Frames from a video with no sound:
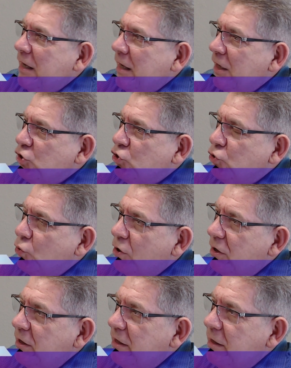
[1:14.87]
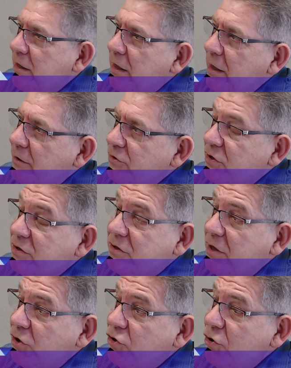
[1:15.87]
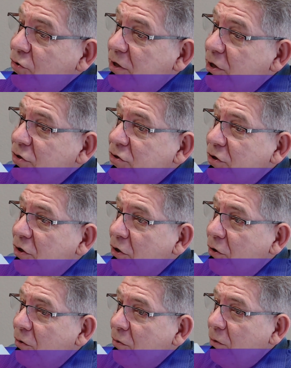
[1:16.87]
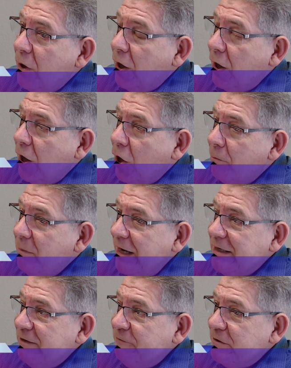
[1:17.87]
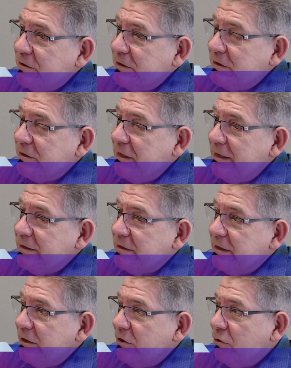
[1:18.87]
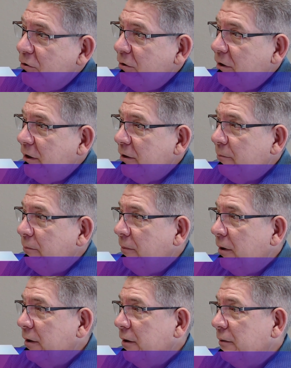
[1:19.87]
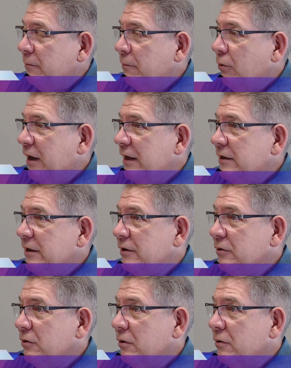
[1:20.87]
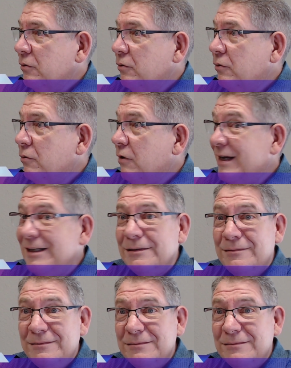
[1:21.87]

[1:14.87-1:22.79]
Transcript: Shortly, just 2 years ago, our magnificent state senator, Brandon Creighton,